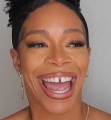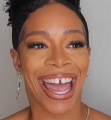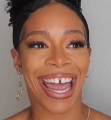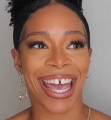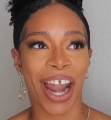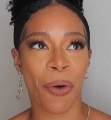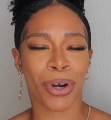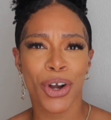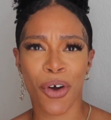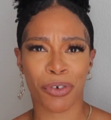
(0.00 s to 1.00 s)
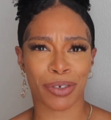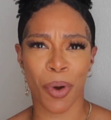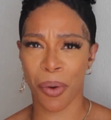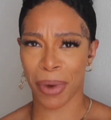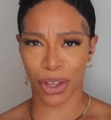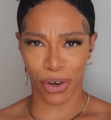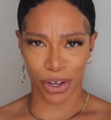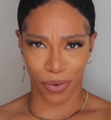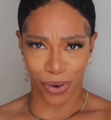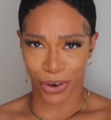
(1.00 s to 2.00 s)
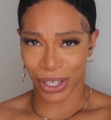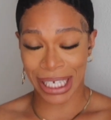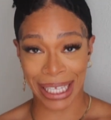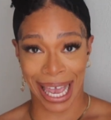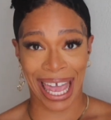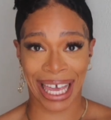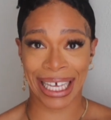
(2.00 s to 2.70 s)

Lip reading: And I wanna know, first of all, where my 30-year-old girlies at?